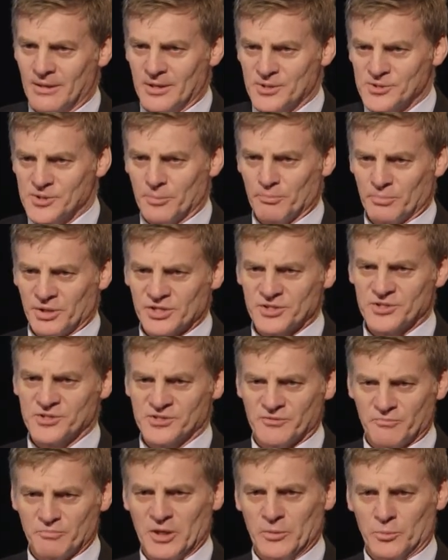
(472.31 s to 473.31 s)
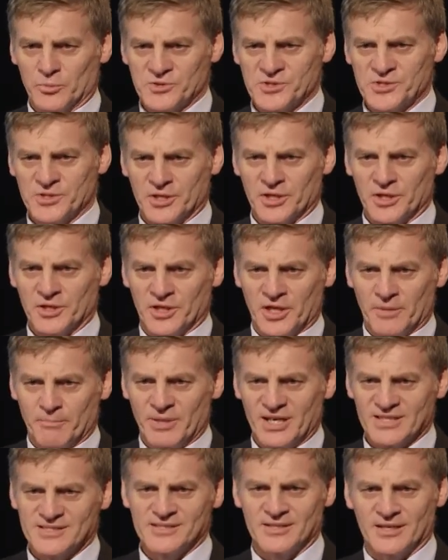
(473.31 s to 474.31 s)
So pictures of people sitting in their
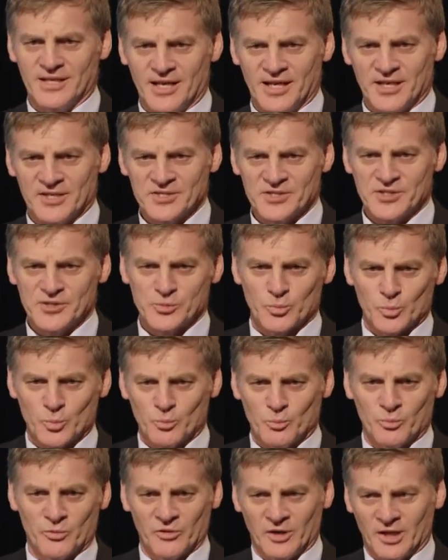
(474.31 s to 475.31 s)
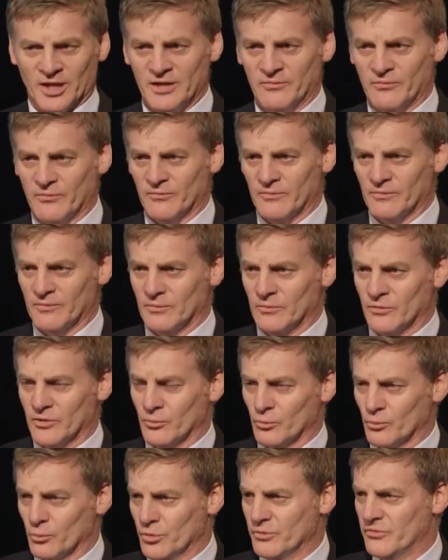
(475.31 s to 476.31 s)
busted houses with the
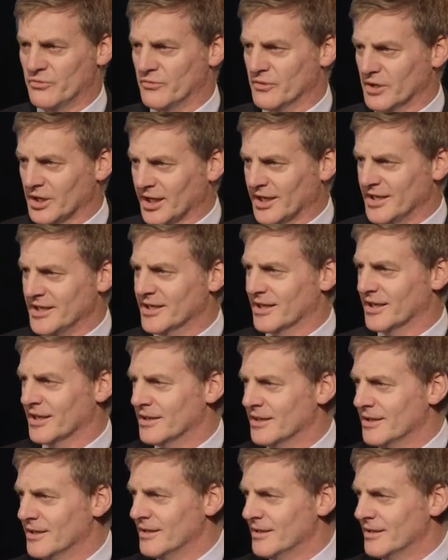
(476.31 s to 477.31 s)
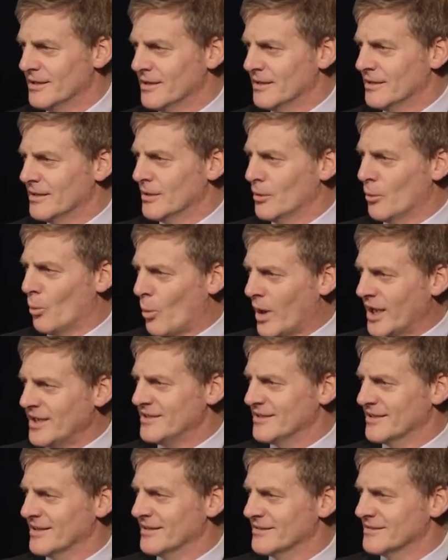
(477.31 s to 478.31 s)
roof leaking,
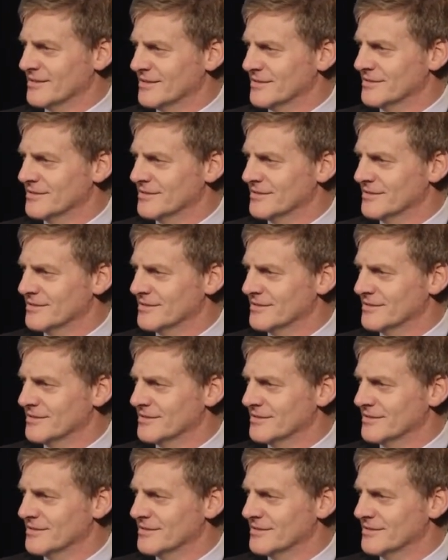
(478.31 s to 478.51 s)
waiting